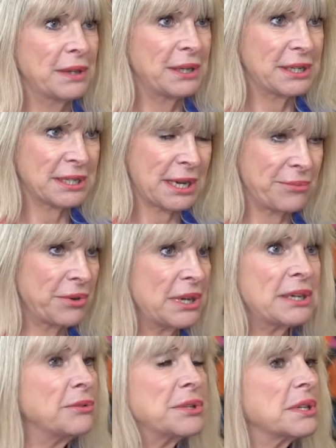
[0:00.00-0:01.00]
that it's coming.
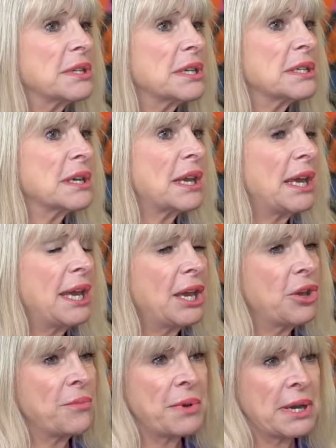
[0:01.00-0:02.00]
And also it doesn't care.
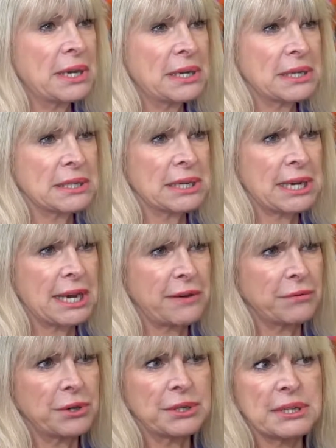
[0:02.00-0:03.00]
Your mind doesn't care
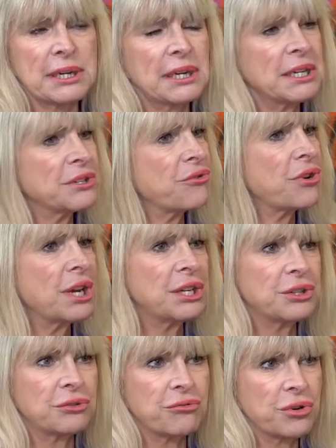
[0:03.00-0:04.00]
if what you tell it is
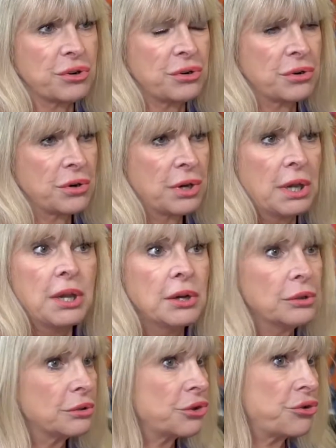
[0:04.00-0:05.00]
right or wrong,
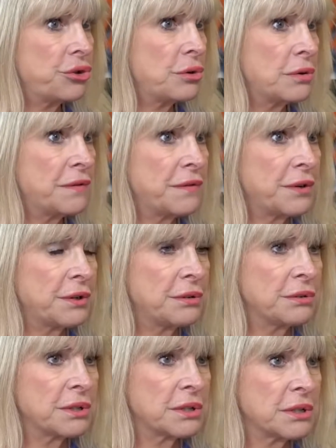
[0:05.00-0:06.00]
or true or
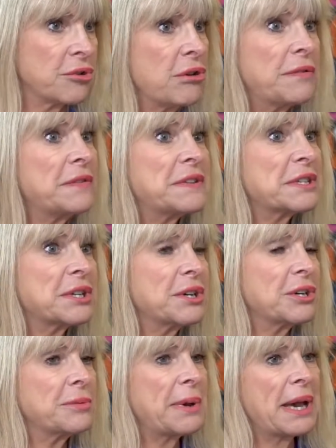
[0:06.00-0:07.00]
false, or even if it's
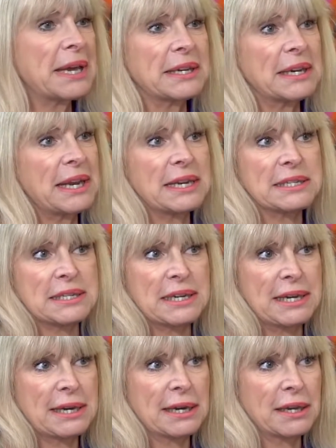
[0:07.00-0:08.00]
good or bad, it lets
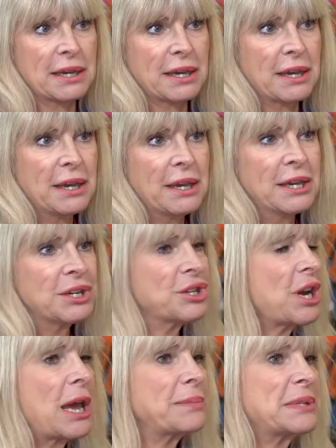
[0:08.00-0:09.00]
it in like
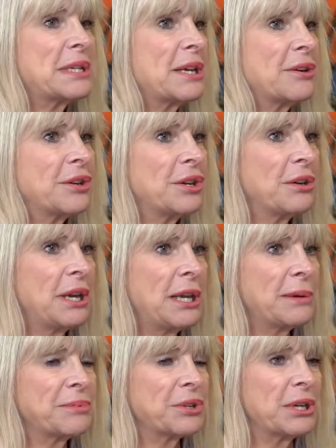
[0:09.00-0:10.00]
chapstick on your
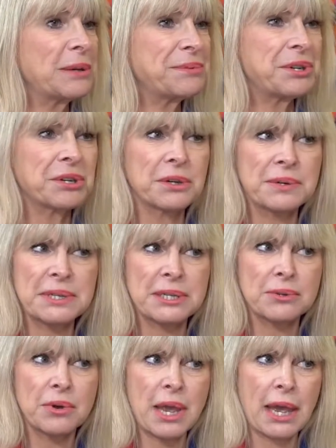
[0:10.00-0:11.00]
lips. Your lips don't go, is
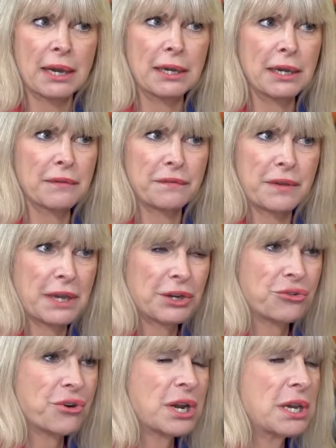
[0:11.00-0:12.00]
this organic,
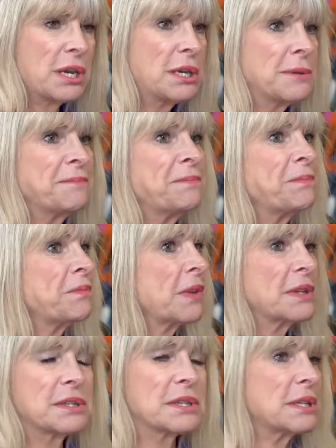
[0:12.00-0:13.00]
fair trade?
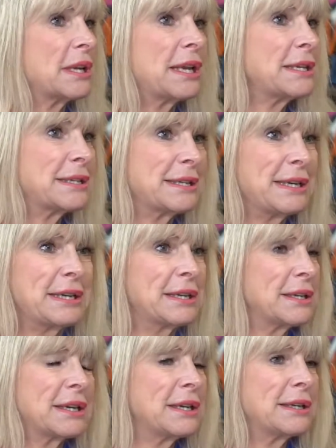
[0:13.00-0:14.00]
Just lets it in.
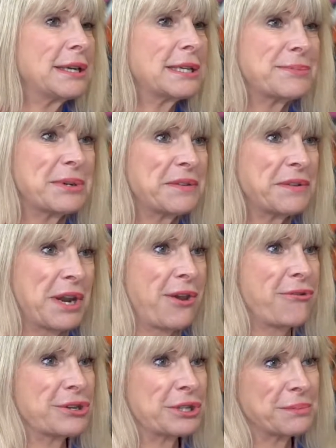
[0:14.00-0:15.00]
It needs a bit of
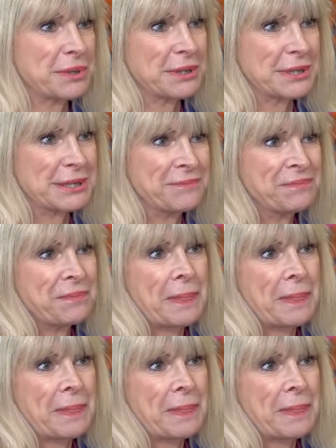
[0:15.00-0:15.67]
nourishment.